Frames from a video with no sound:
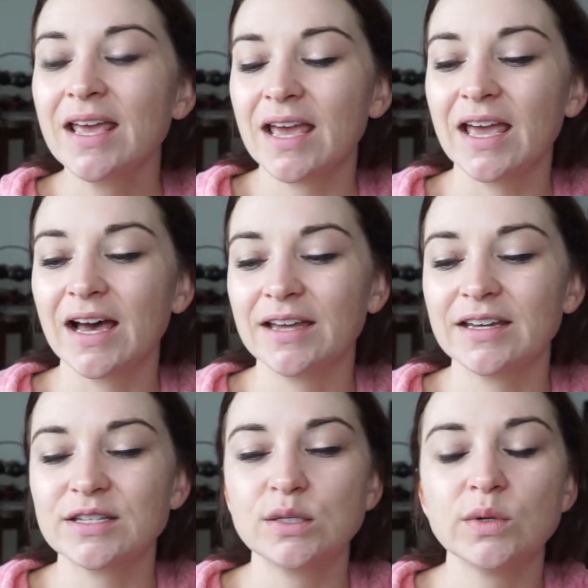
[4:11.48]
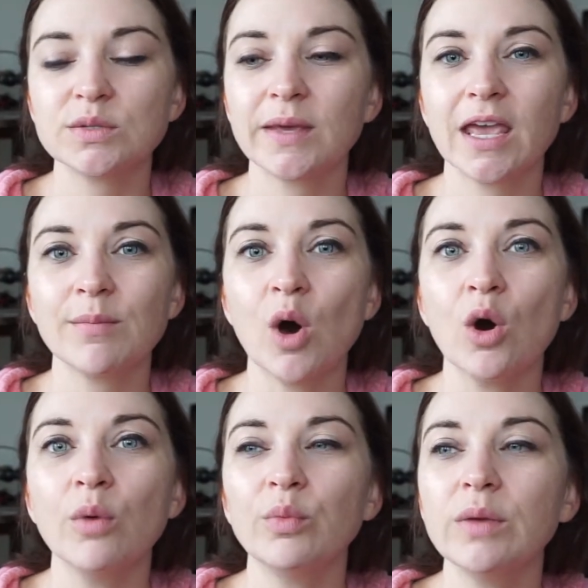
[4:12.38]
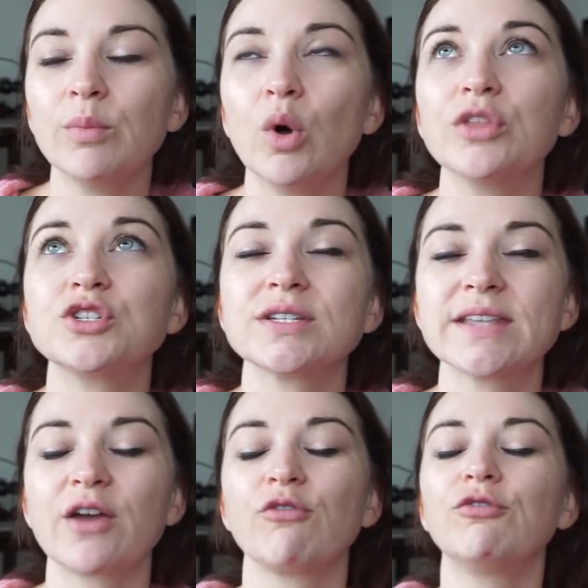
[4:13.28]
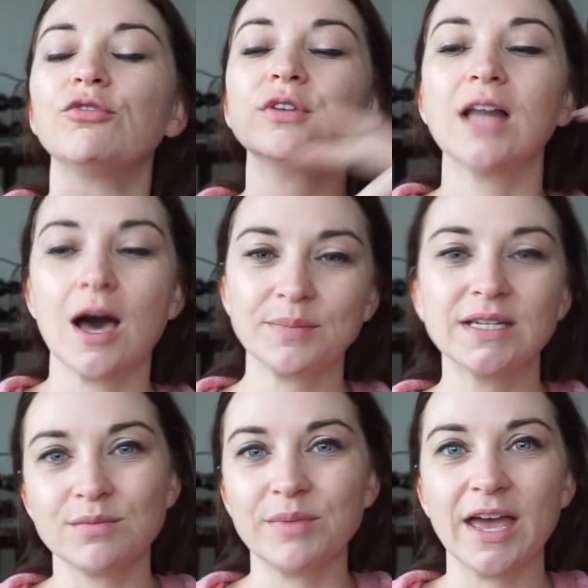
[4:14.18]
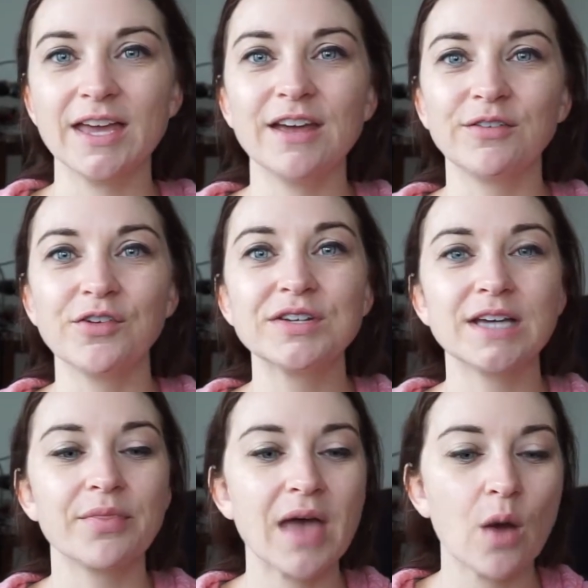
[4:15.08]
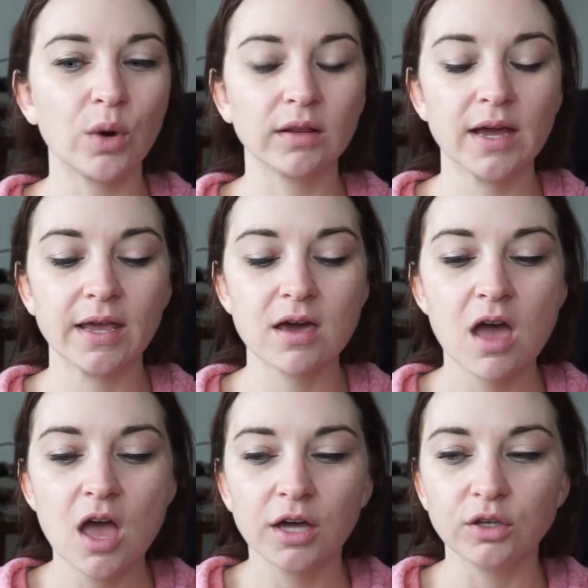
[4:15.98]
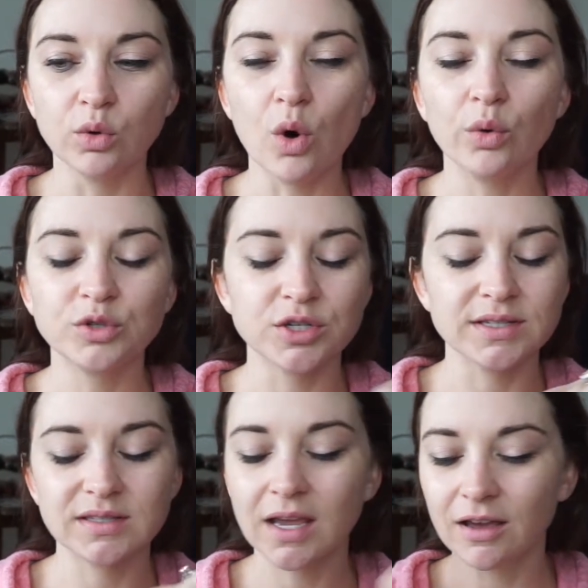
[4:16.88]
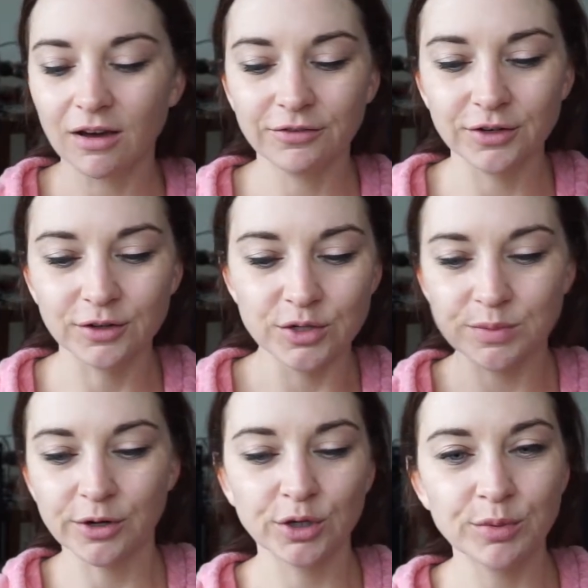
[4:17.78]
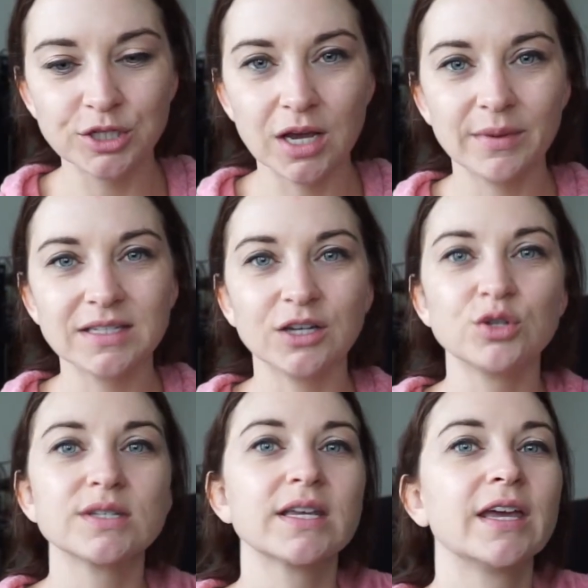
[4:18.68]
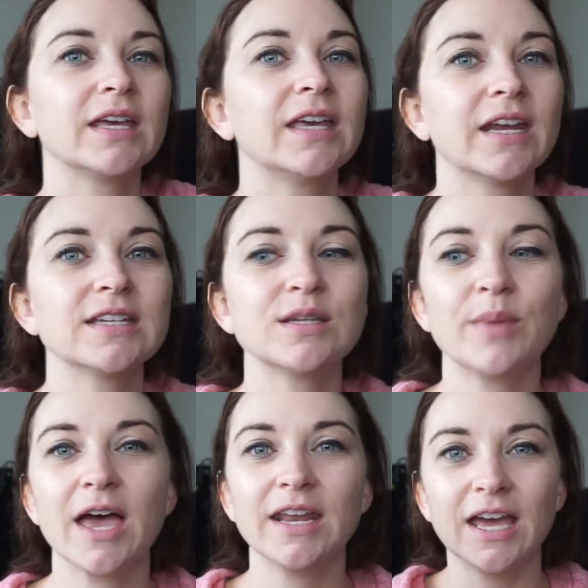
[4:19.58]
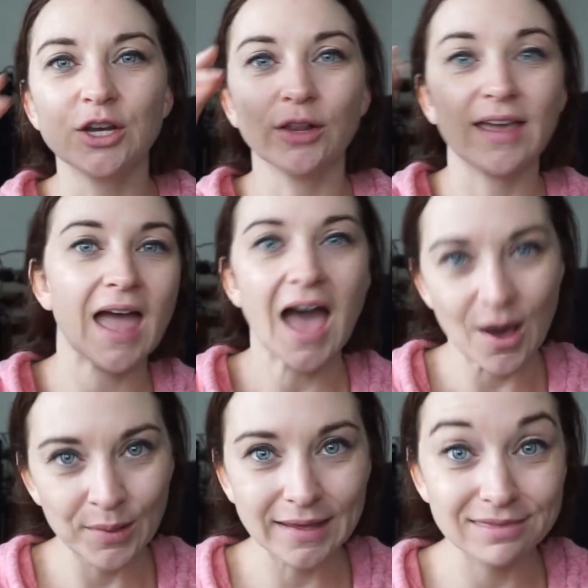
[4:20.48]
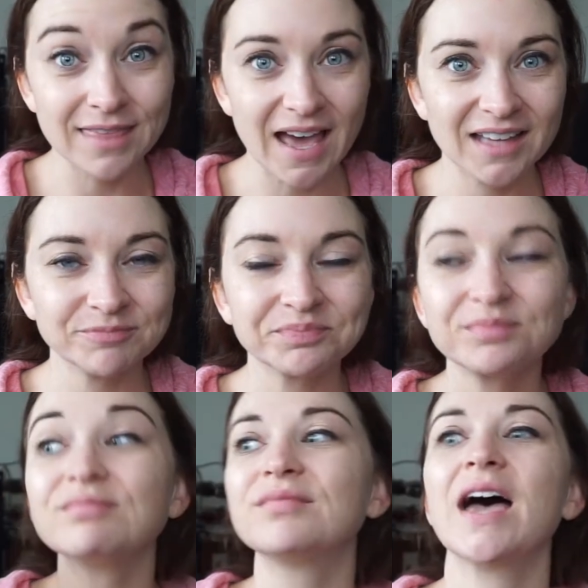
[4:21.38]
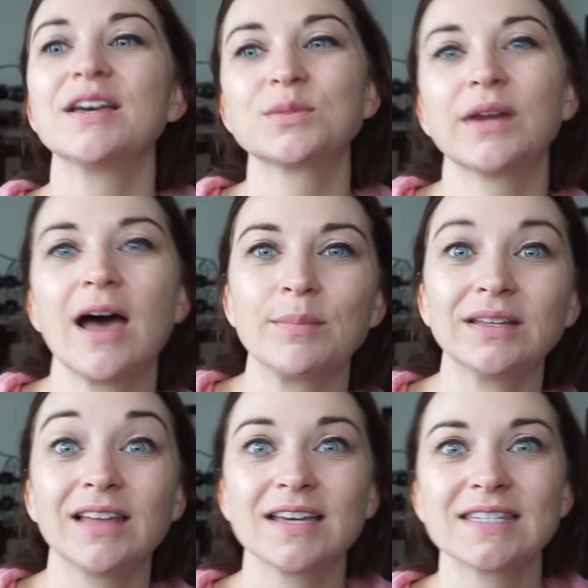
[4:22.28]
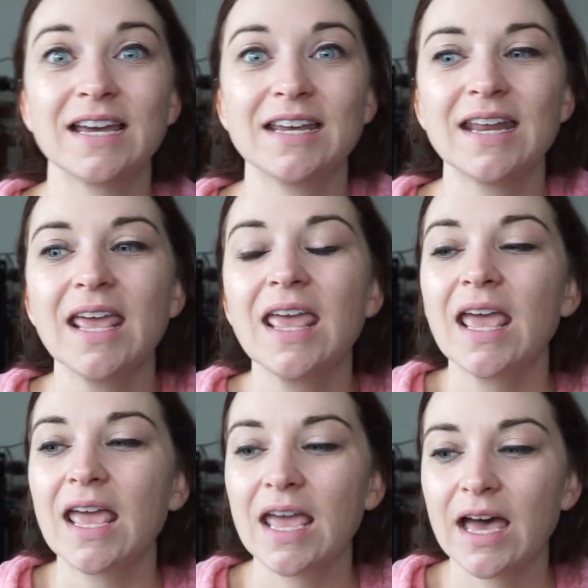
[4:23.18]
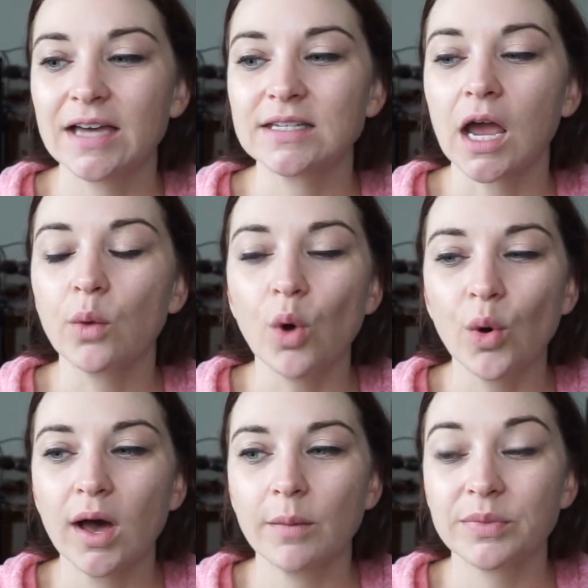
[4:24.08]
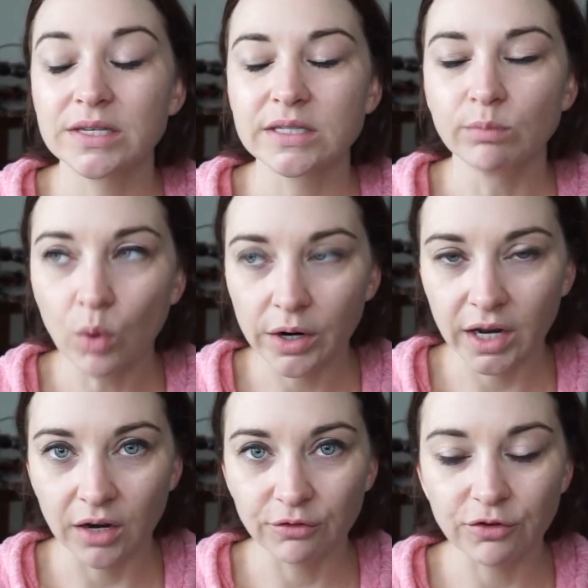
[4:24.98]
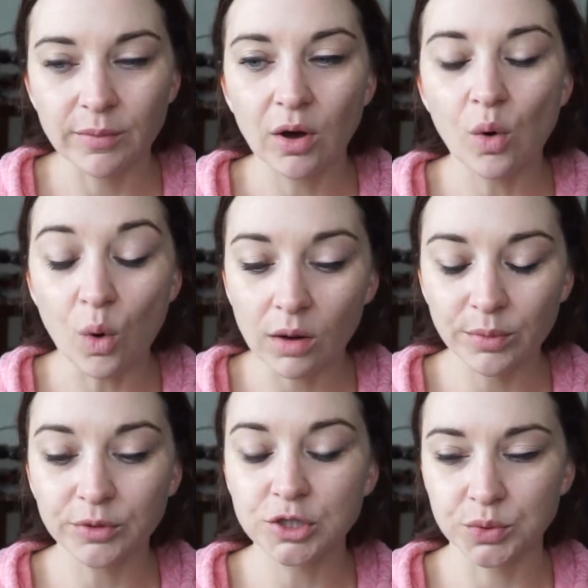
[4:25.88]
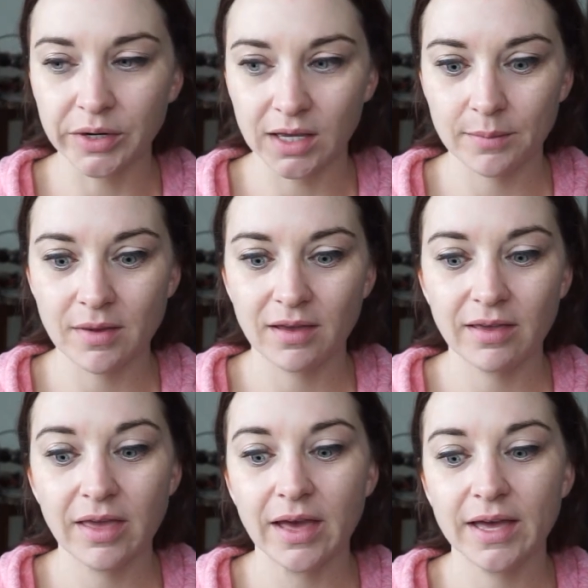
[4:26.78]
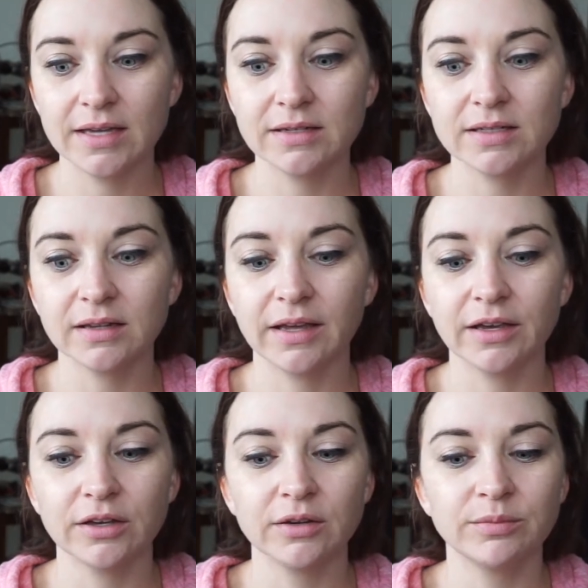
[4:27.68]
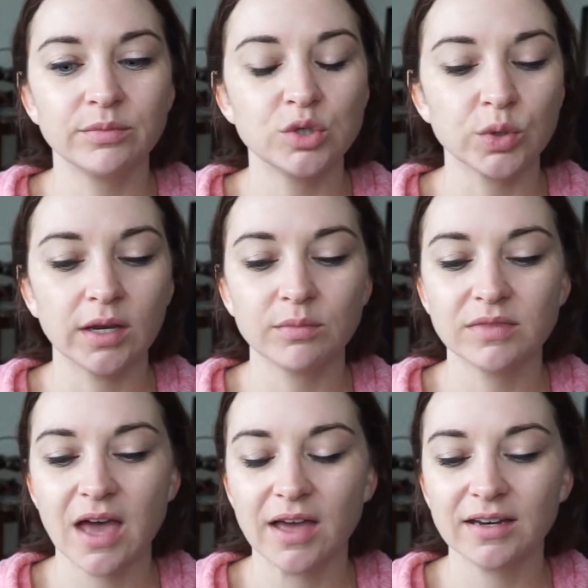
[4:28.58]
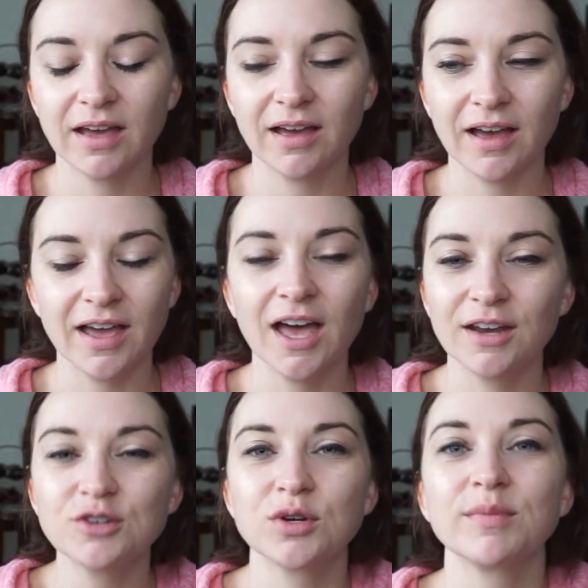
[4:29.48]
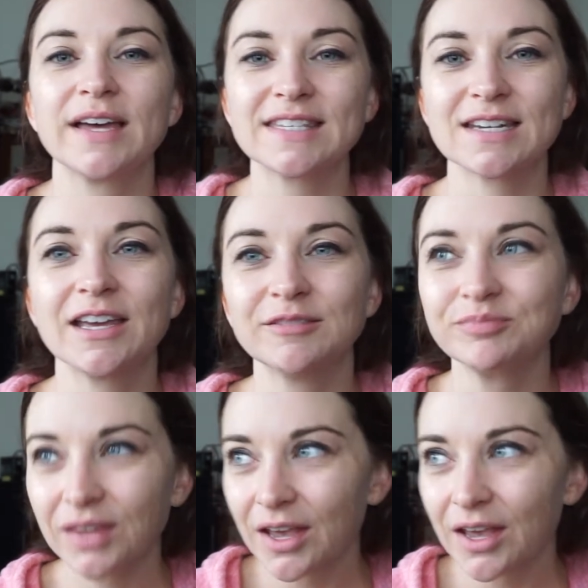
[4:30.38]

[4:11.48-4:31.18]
And as soon as we came home, we both just like flopped in bed. Have you ever done that where like you just take off your clothes, put on your pajamas, and you just like get into bed and you're like out like that? That is what happened last night. And I woke up this morning from a horrible dream, and like a dream that I had a dream last night.